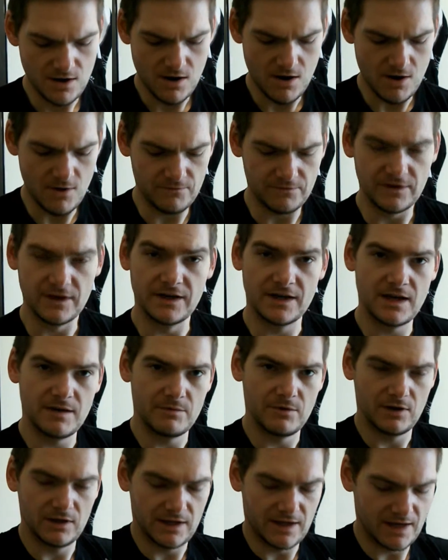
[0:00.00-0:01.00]
hopefully it'll keep
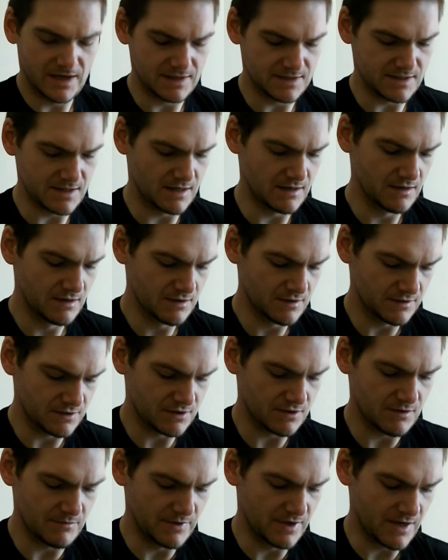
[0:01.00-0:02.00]
all the heat in and
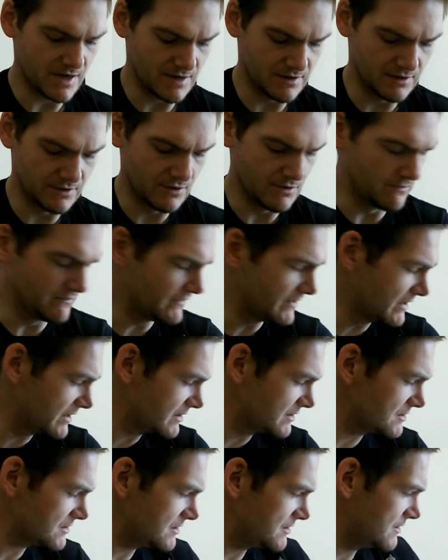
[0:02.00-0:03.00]
stop me getting numb
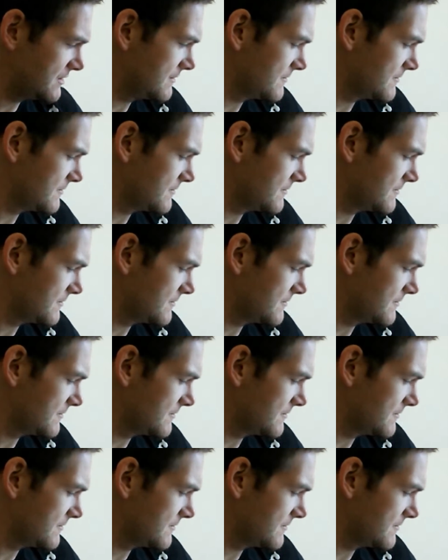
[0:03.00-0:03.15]
fingers.